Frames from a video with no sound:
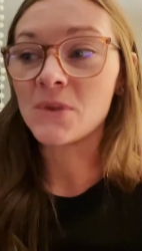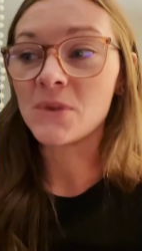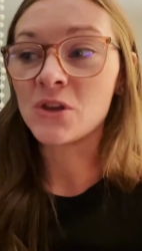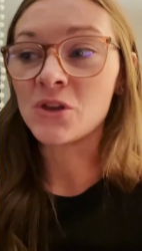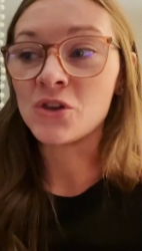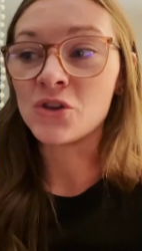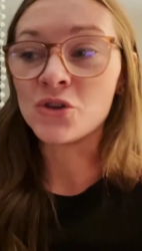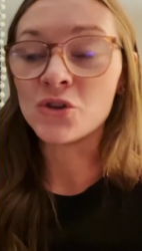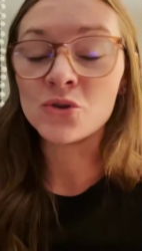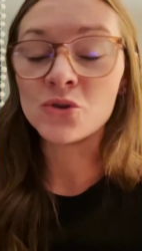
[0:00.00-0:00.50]

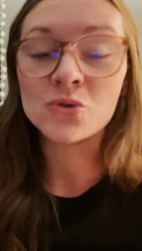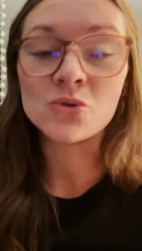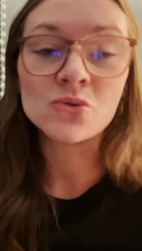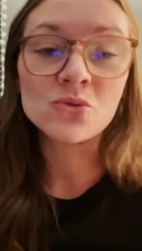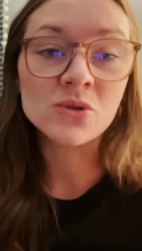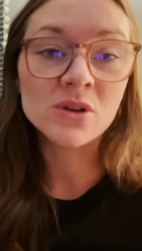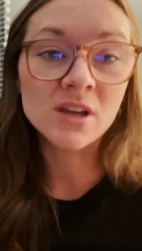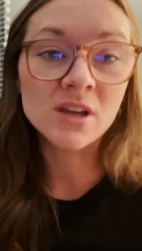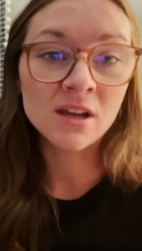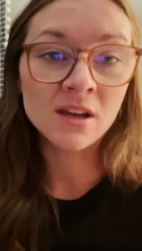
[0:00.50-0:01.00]

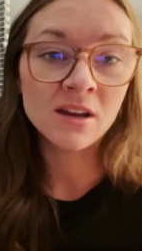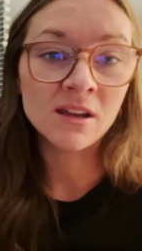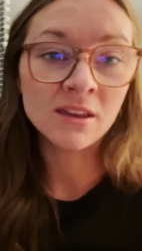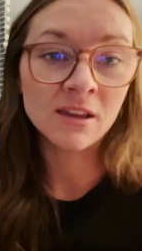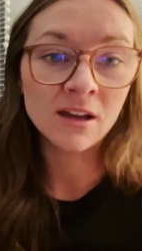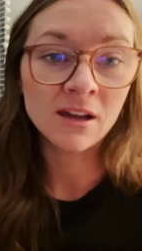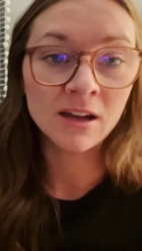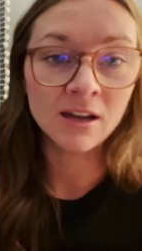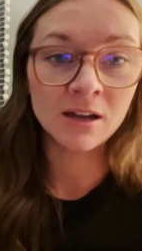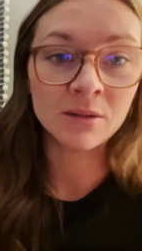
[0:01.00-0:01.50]
You getting
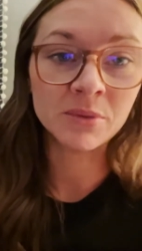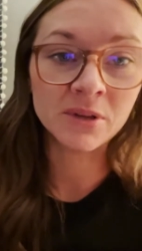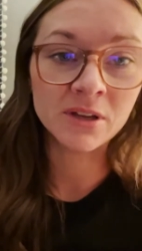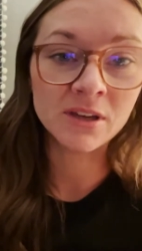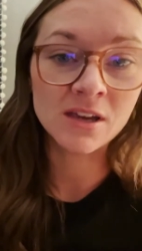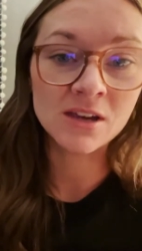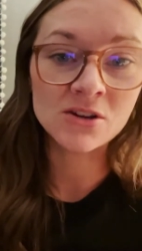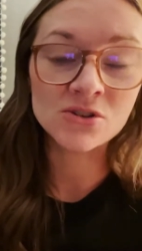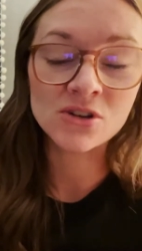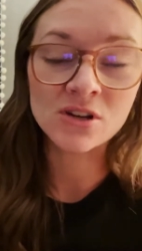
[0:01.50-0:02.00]
that
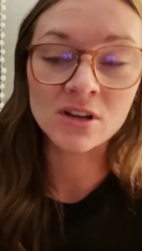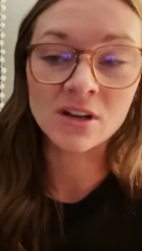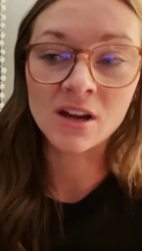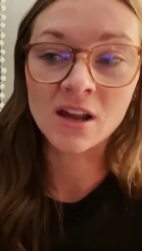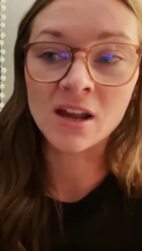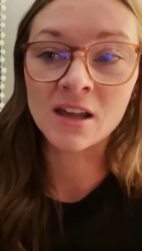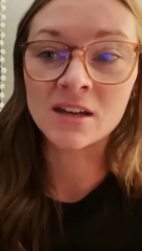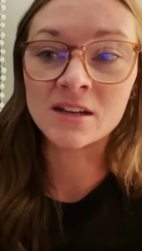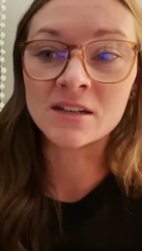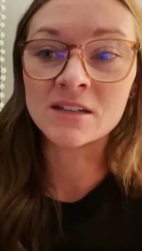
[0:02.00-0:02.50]
application
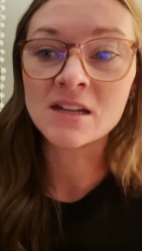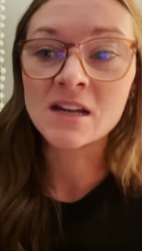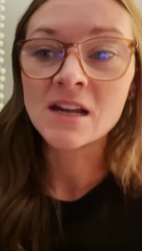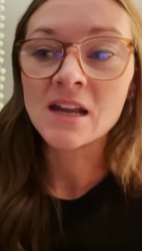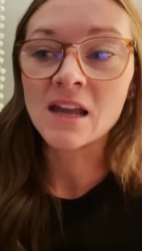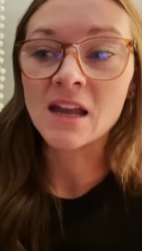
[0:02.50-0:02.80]
and